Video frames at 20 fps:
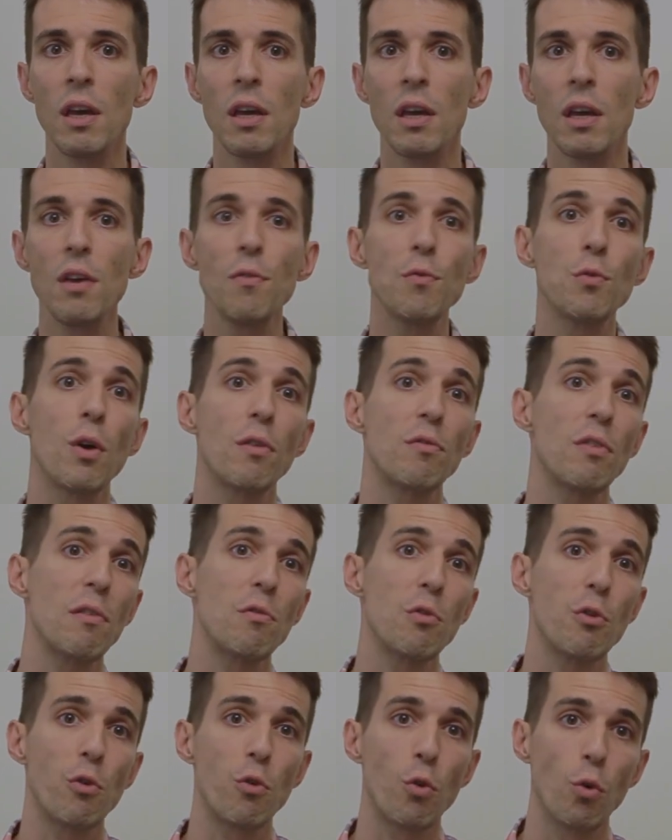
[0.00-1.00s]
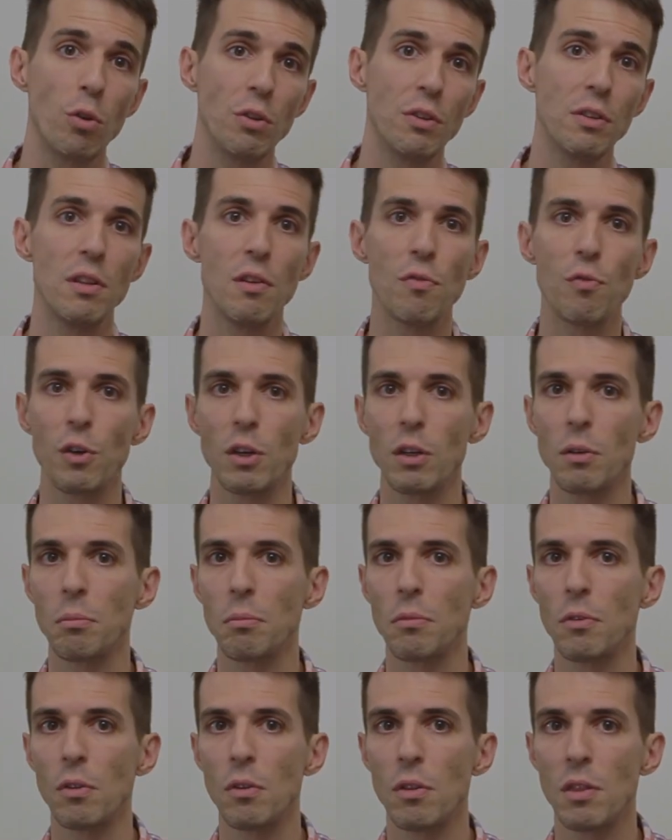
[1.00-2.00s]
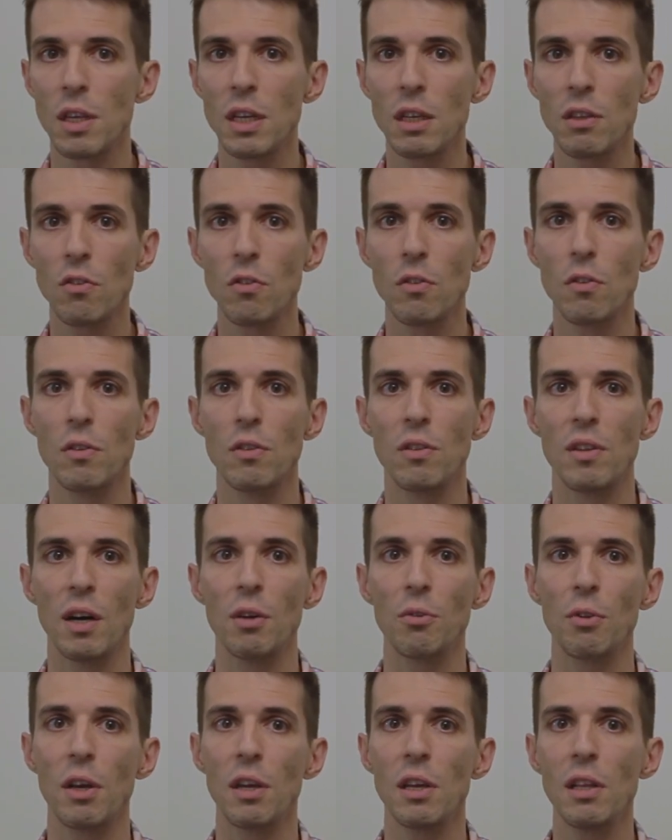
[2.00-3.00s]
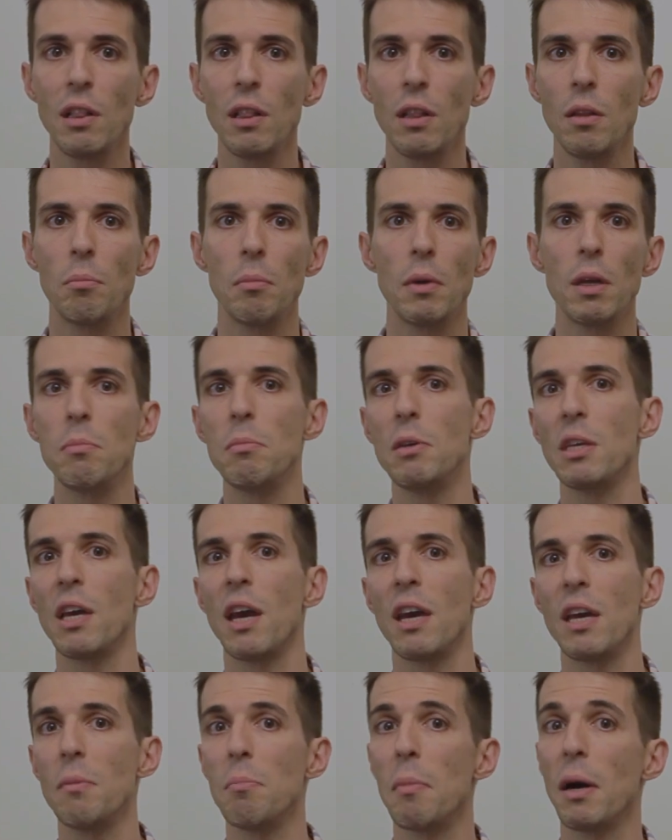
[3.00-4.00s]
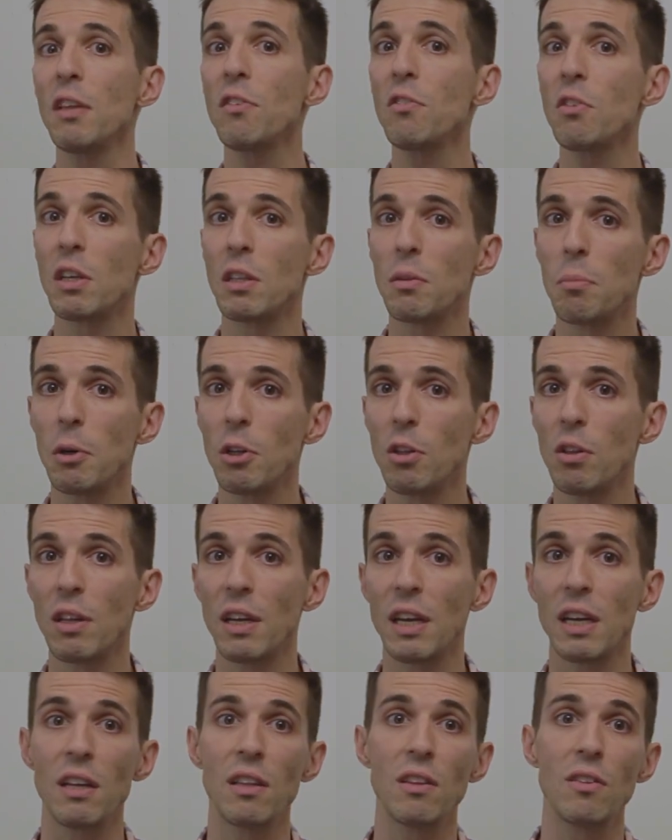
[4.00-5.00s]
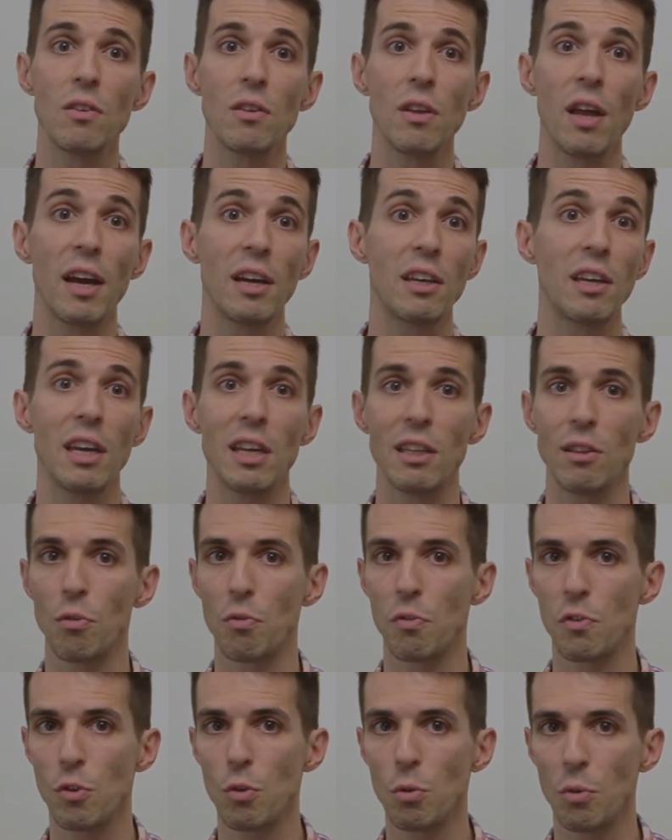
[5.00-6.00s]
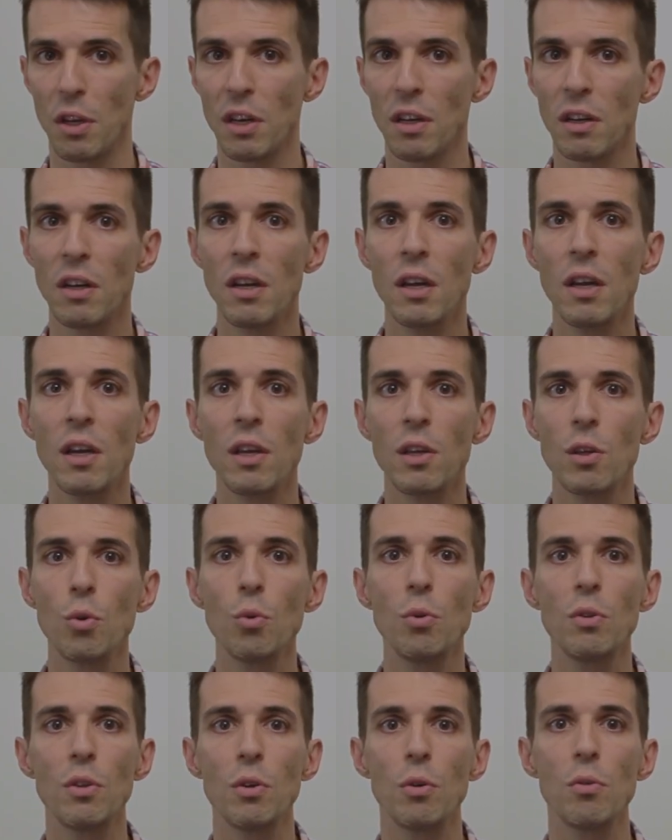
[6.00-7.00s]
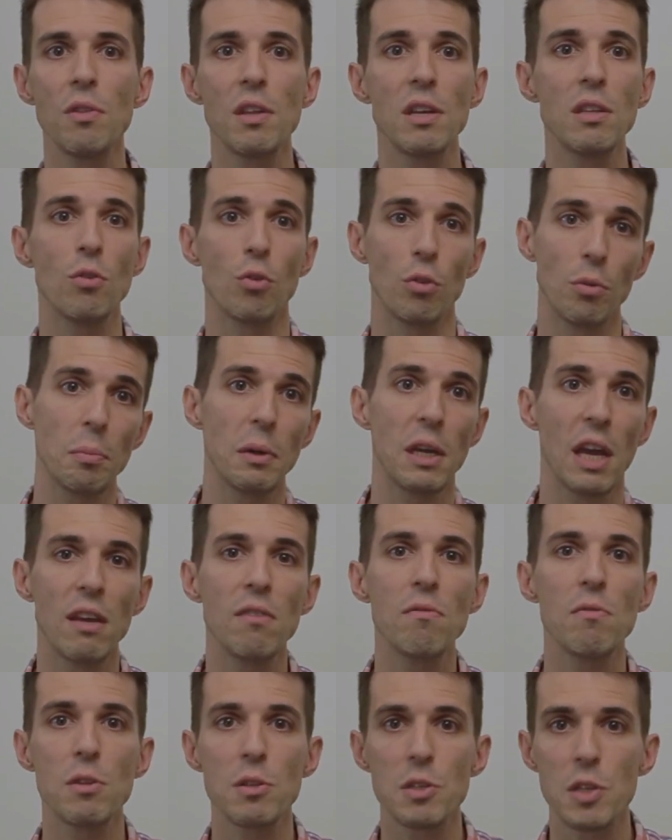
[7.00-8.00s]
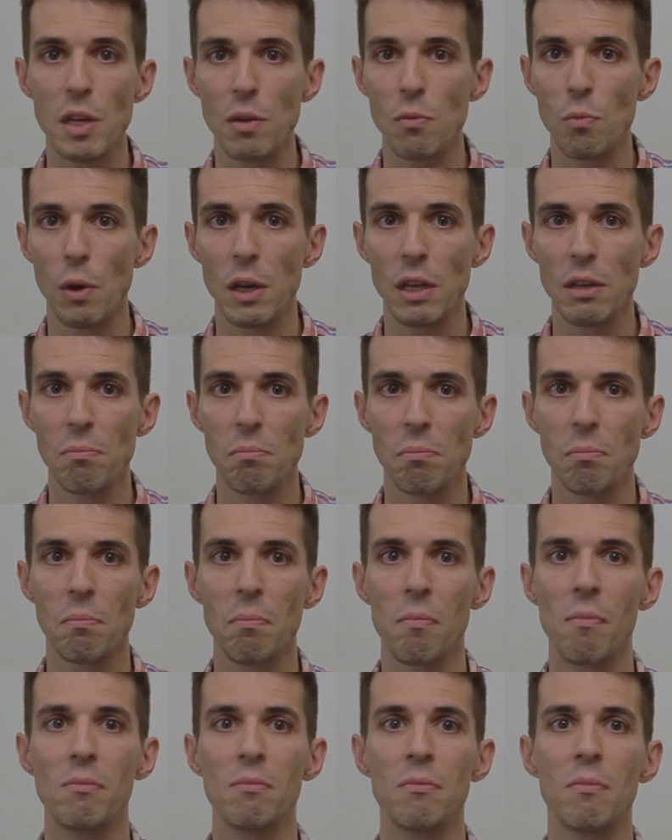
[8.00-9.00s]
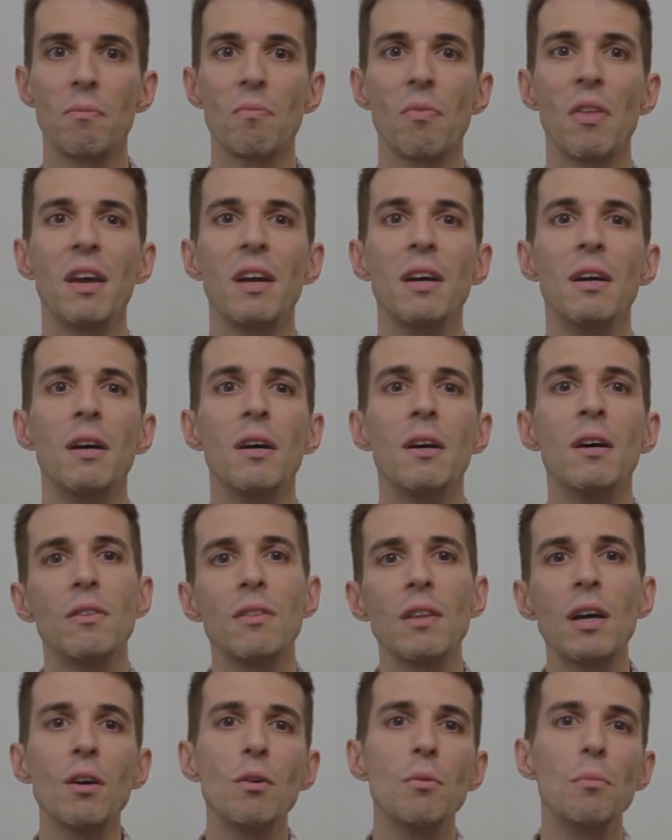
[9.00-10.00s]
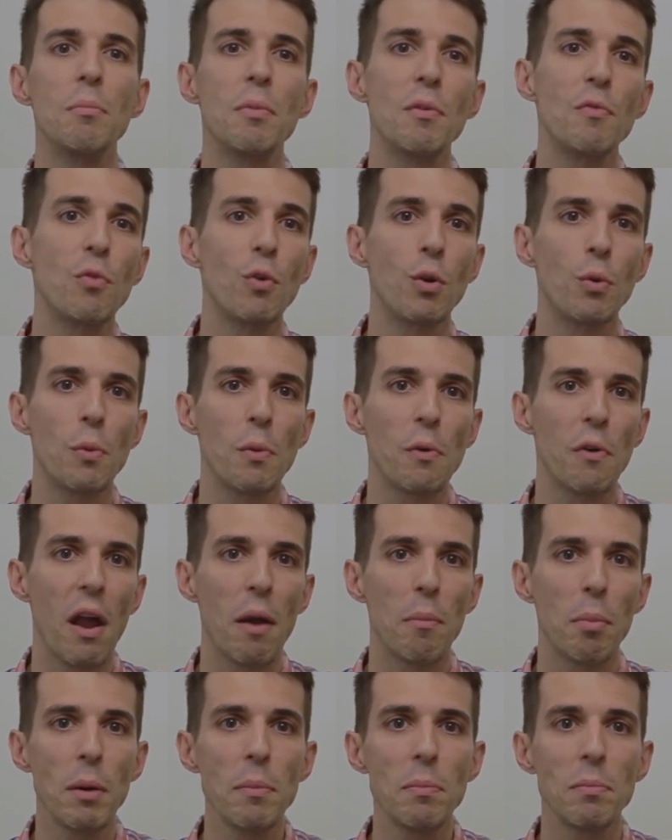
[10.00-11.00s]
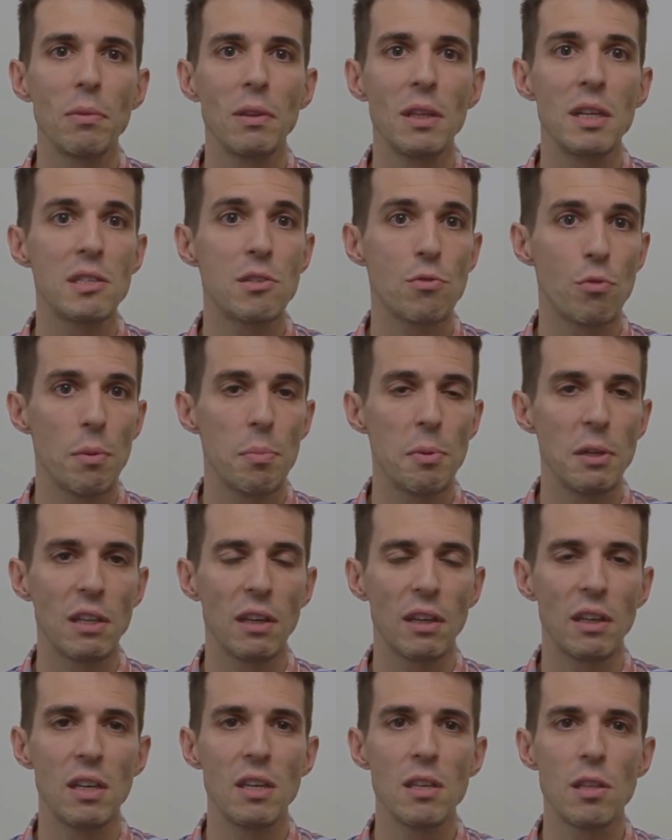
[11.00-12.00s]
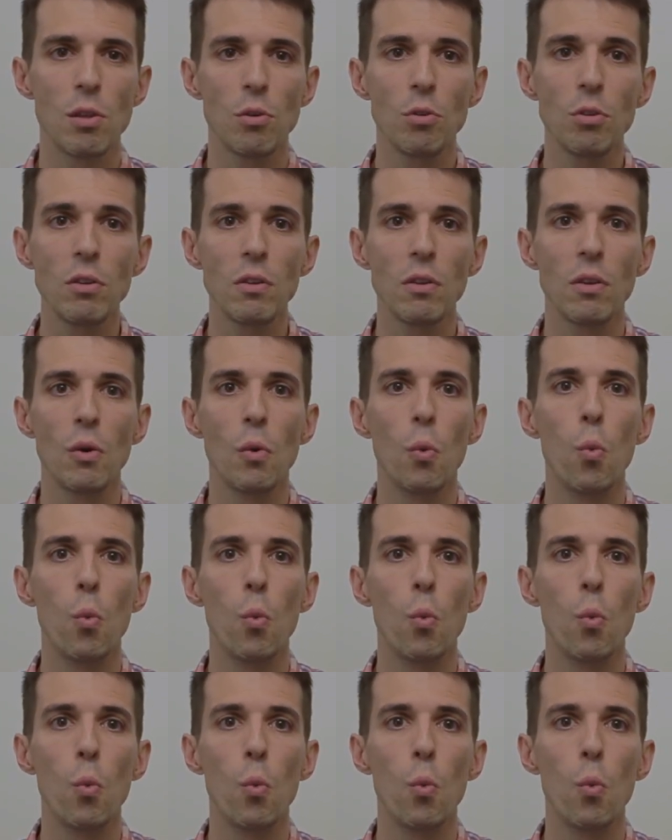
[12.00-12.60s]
If you have ever rolled different things down a hill, maybe a basketball and a can of soda, you'll know they don't behave the same way. Now, before we wrap up, let's repeat a key thought.